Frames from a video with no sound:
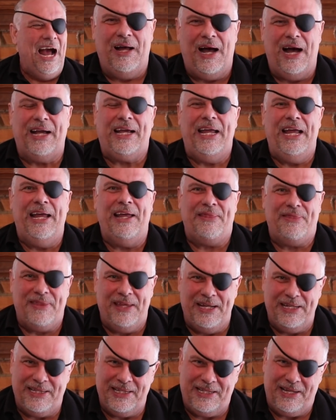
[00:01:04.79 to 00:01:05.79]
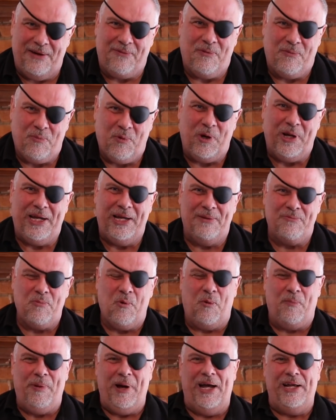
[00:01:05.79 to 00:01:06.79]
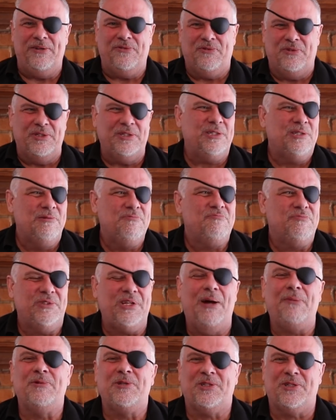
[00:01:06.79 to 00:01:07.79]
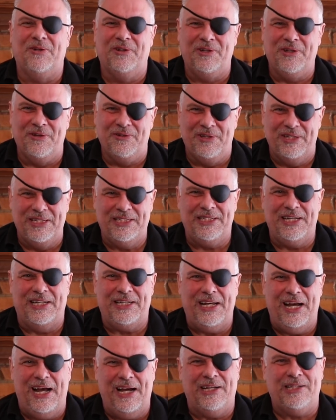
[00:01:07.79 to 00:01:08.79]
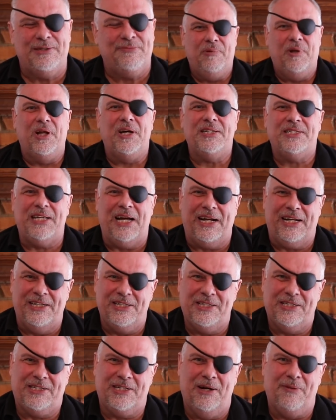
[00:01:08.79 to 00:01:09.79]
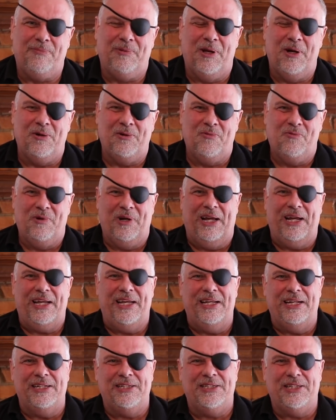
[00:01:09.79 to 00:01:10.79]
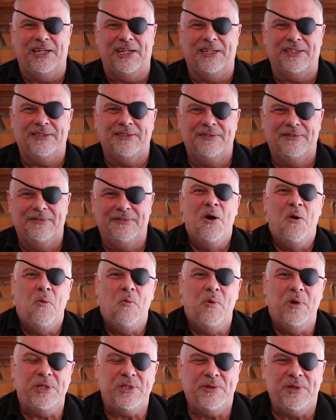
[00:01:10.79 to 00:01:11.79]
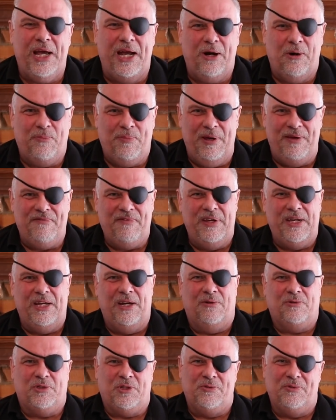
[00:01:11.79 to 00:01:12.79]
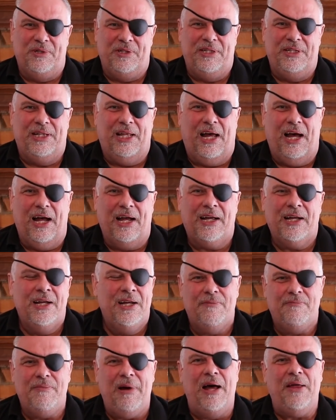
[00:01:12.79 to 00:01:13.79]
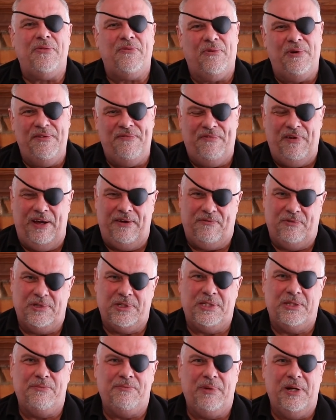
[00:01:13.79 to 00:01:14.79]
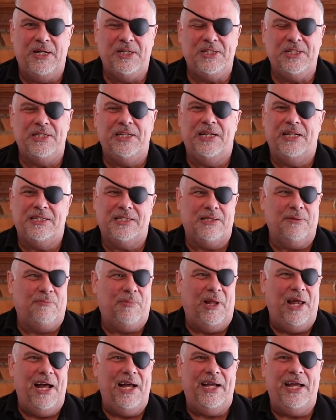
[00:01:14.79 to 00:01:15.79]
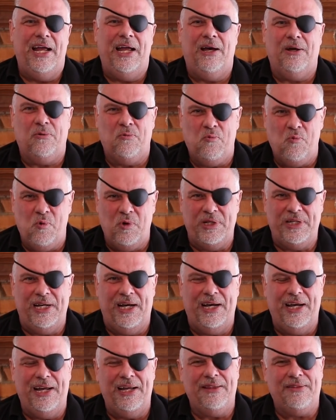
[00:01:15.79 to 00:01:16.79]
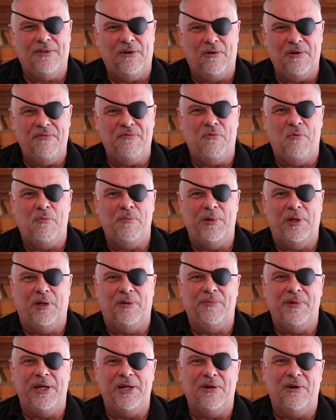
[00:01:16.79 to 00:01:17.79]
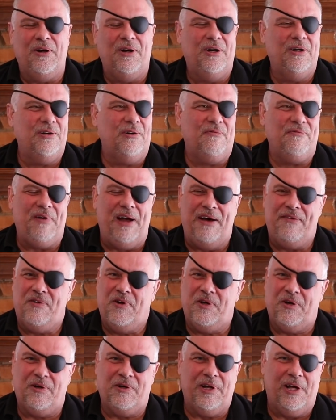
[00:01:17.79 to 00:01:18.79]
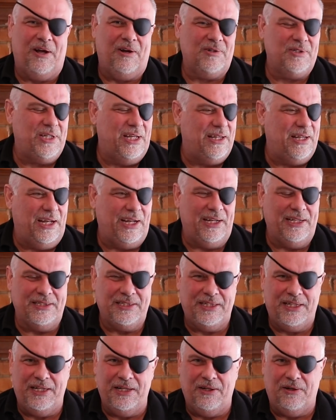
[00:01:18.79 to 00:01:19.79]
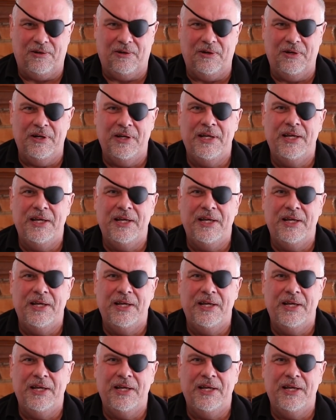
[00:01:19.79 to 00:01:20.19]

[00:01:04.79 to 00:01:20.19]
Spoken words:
I can't think that that would bring in more patrons, so I'm just going to do this at the house. Plus, I can just upload when I get a chance. Which LPVOs do you like? My three favorites. The budget is the Blackhound 1-8 34mm, under $500. I think it's killer.